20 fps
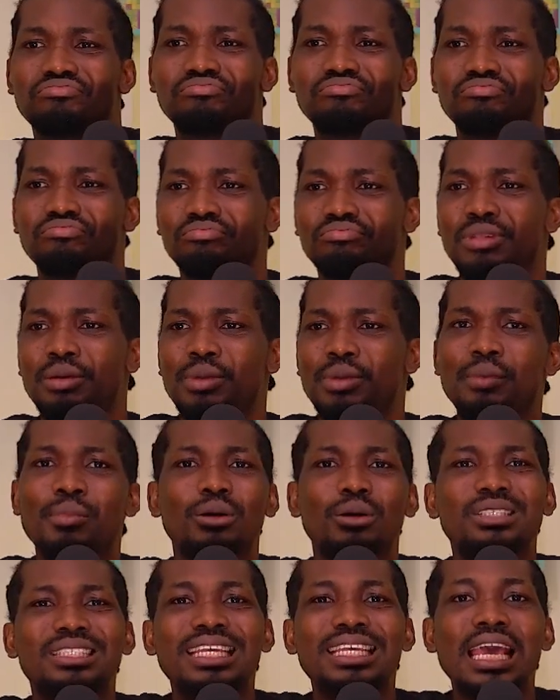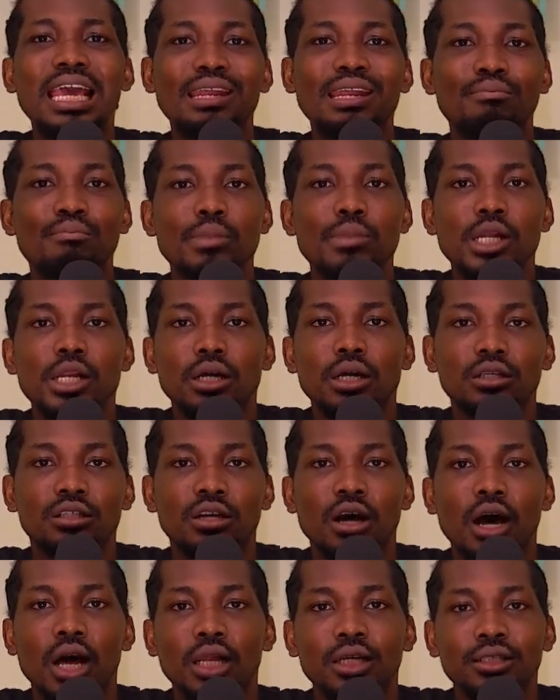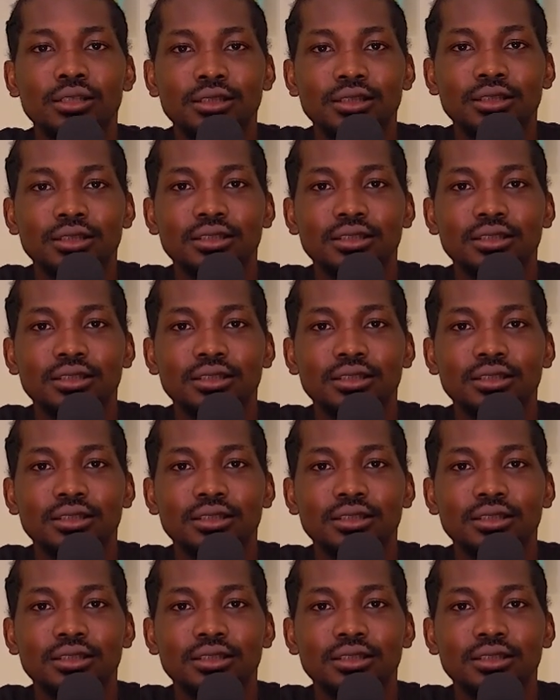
maybe about 10 million dollars.